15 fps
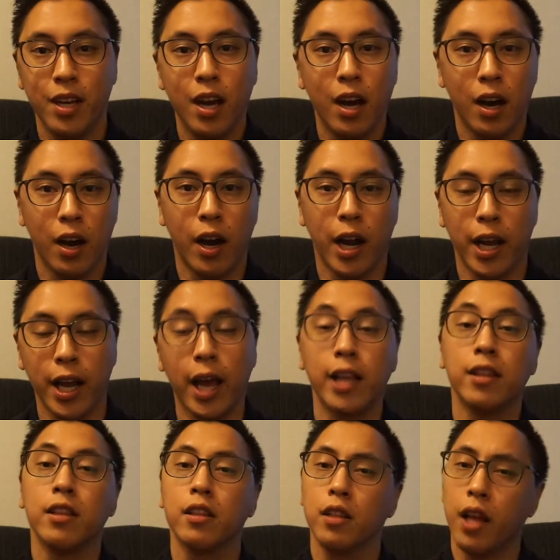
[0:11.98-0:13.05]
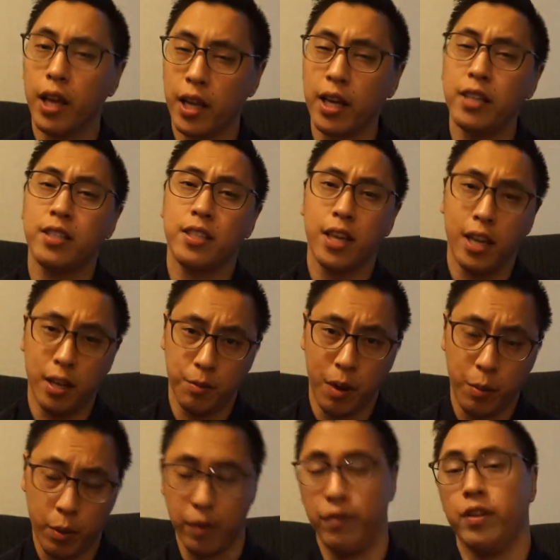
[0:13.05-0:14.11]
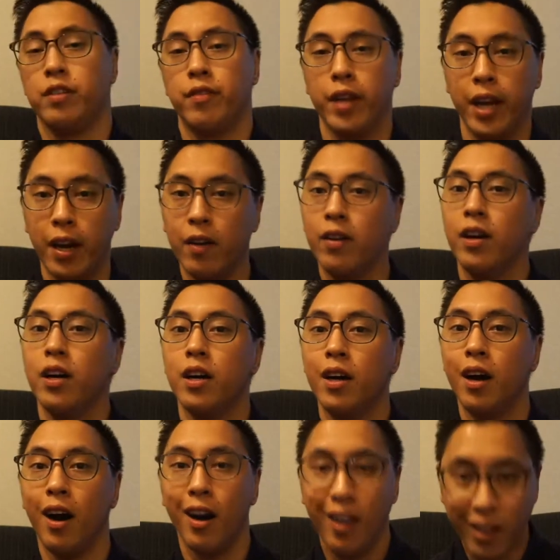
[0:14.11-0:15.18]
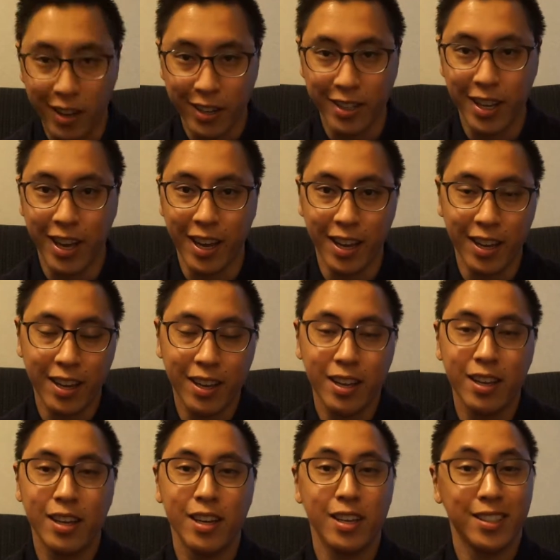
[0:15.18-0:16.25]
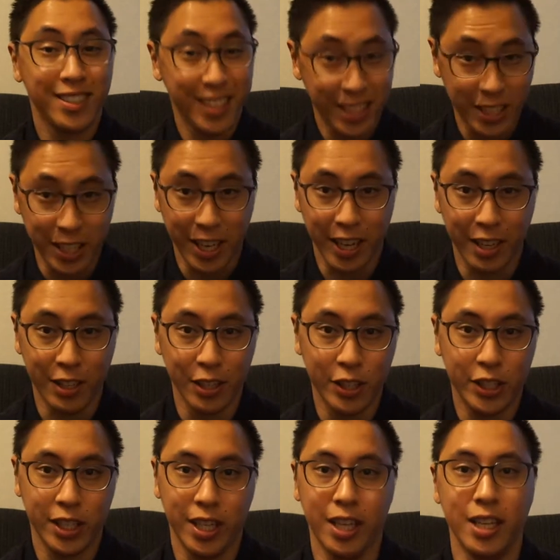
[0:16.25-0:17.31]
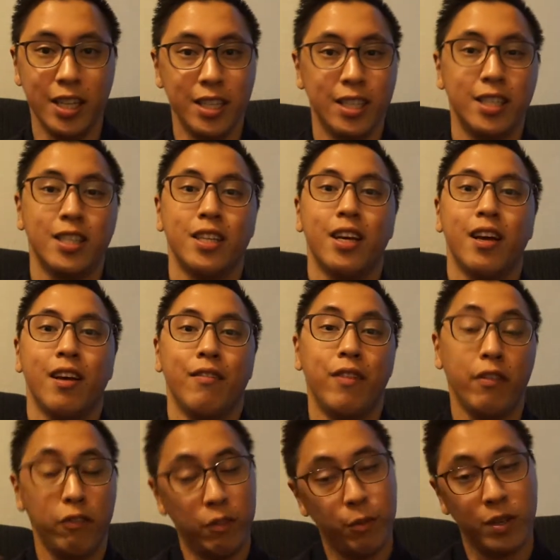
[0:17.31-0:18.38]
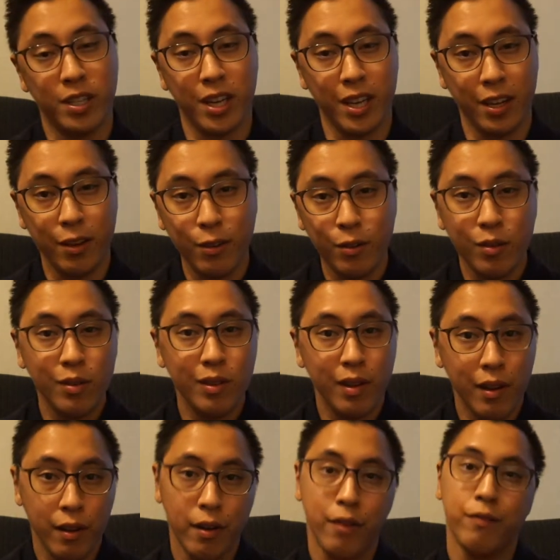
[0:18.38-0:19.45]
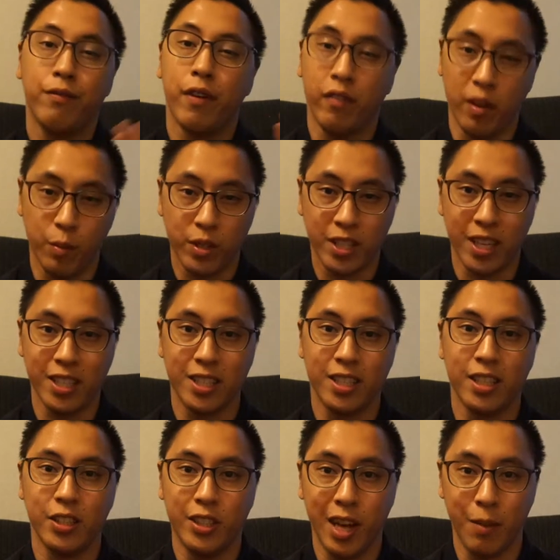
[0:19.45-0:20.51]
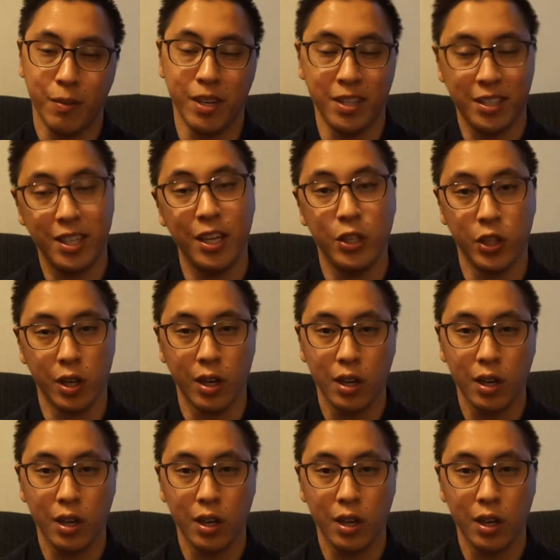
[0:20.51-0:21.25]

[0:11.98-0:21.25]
Alright, and like I said in my previous video, on a good day, teaching English is 50% you, 50% the Japanese teacher.